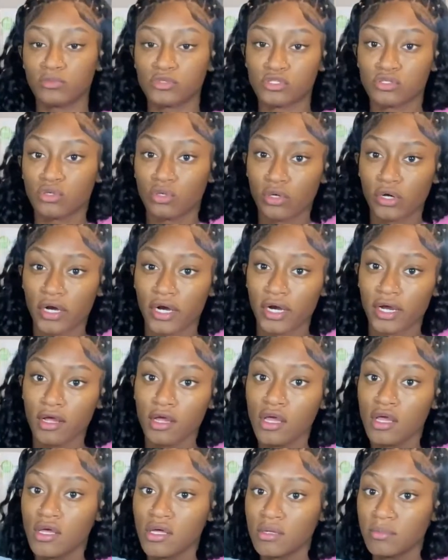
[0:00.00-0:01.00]
store,
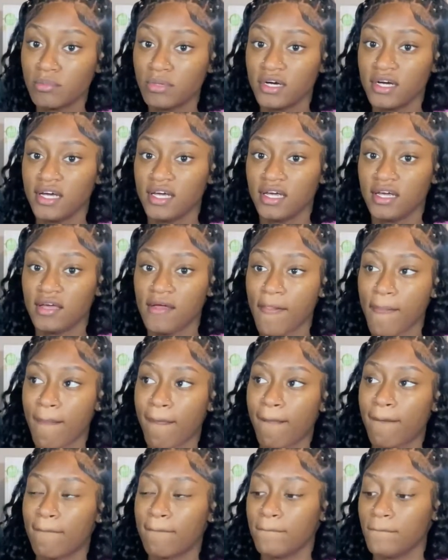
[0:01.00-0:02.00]
but
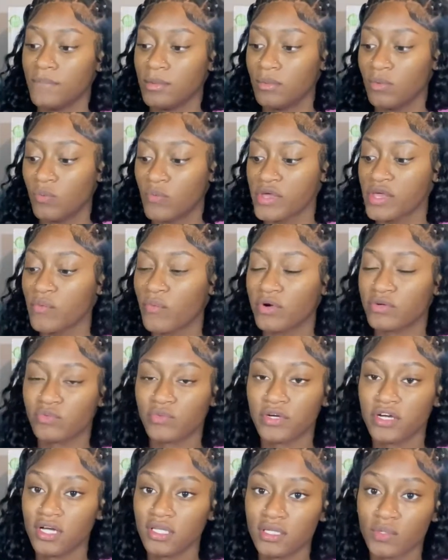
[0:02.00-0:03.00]
we
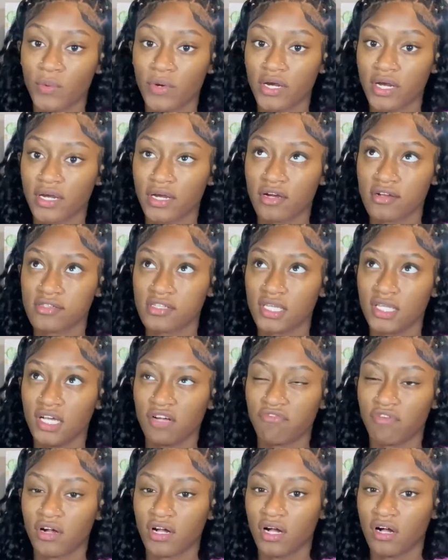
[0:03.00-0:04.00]
only went in there to look
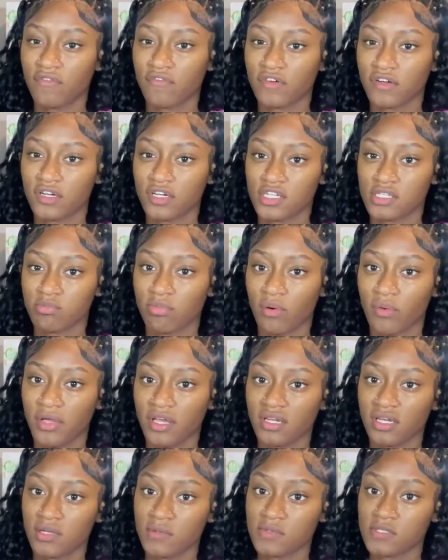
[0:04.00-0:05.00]
for comforters, but we
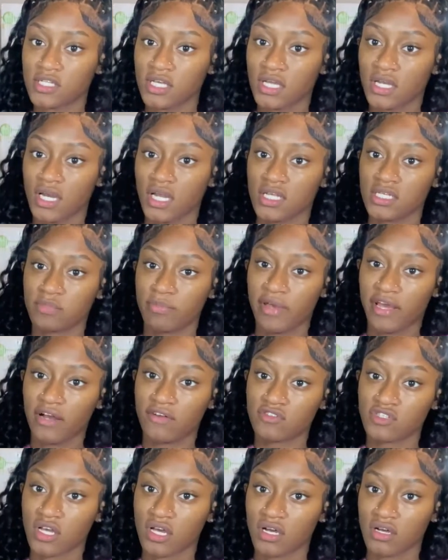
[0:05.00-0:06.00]
ended up seeing these
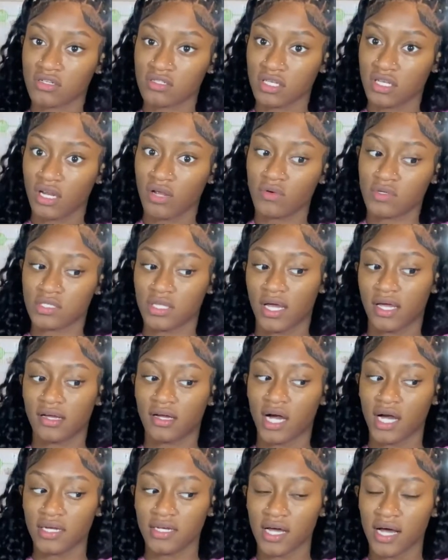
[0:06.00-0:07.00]
bath towels, and it was like
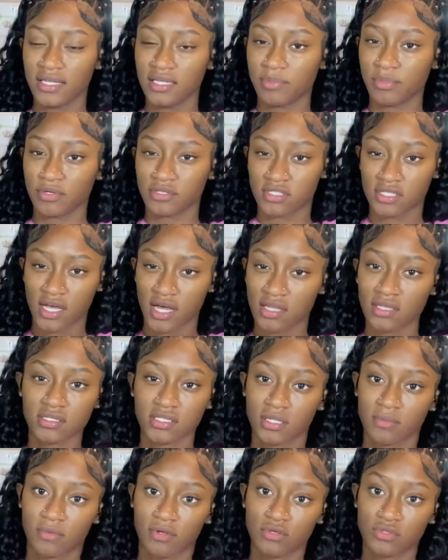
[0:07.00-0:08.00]
$1 per towel. It's
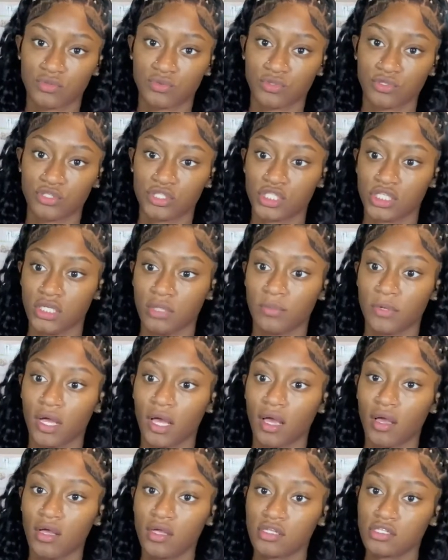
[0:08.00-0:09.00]
like, it was real cheap.
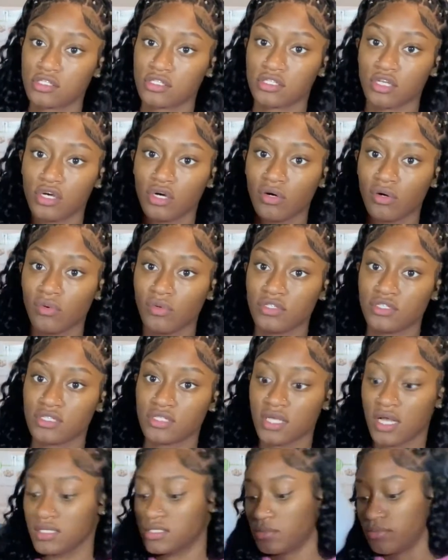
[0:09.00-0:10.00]
So we just
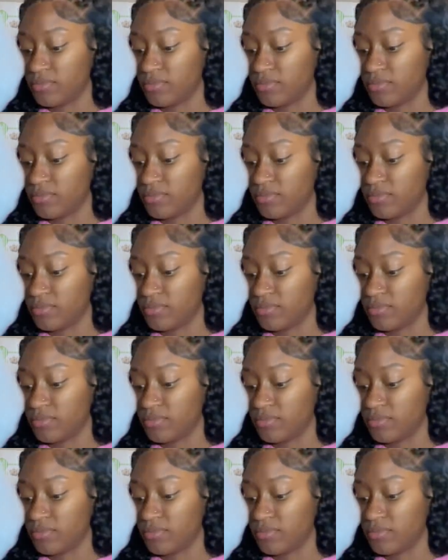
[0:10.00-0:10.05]
got some